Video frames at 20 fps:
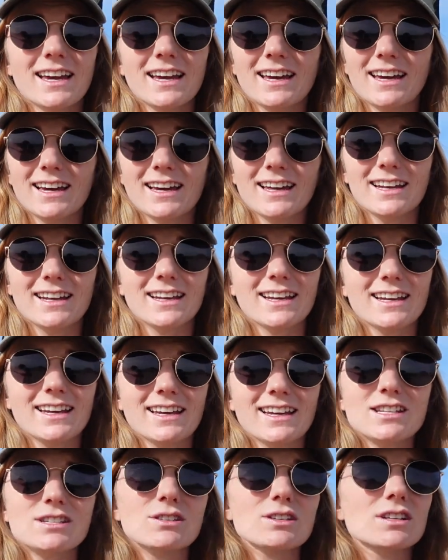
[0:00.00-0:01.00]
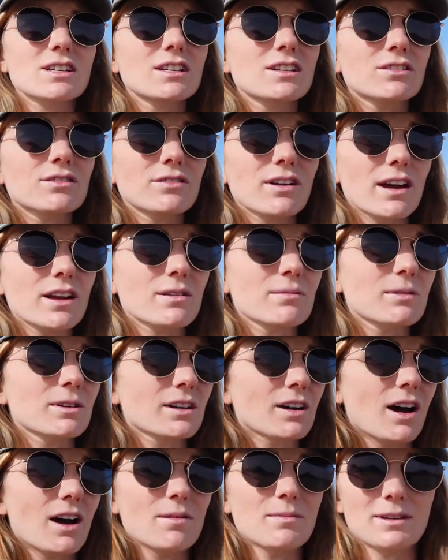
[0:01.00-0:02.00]
and it's incredibly
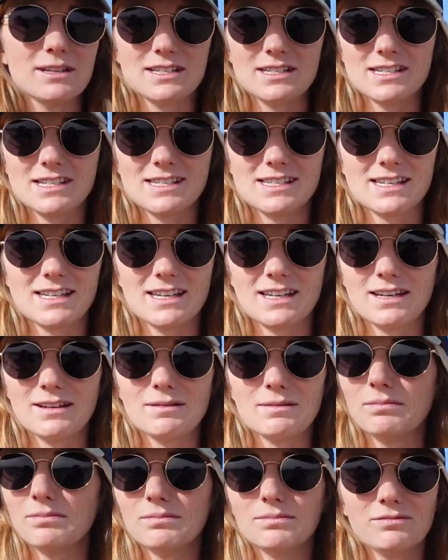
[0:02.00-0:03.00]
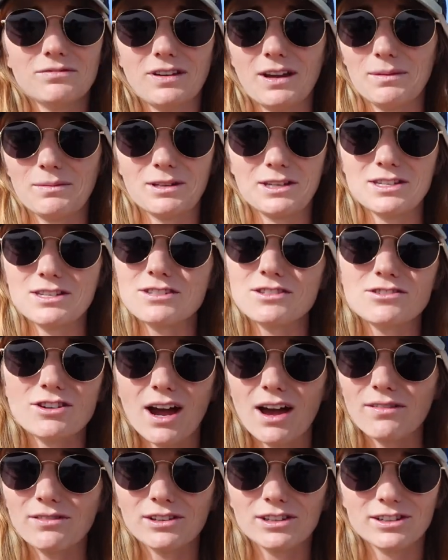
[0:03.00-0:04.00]
common to see families
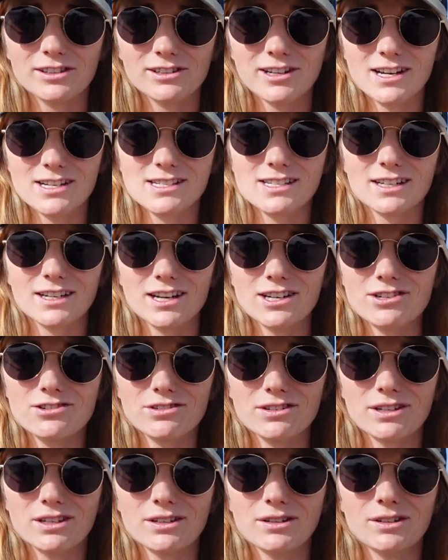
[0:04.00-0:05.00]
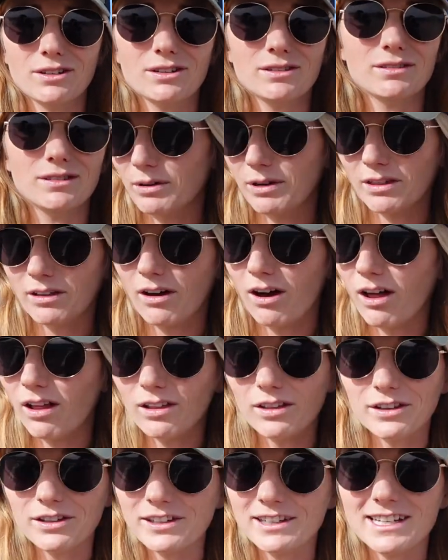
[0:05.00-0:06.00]
traveling across the country with
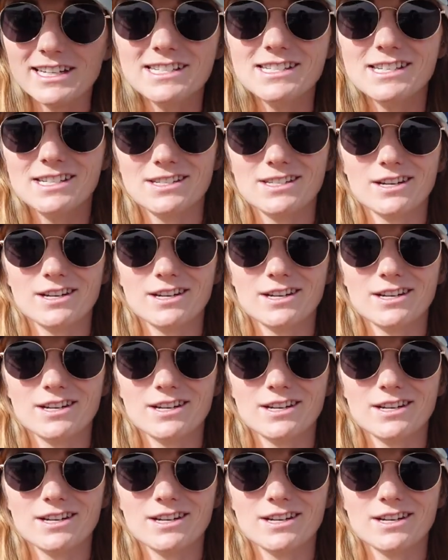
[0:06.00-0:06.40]
all their kids in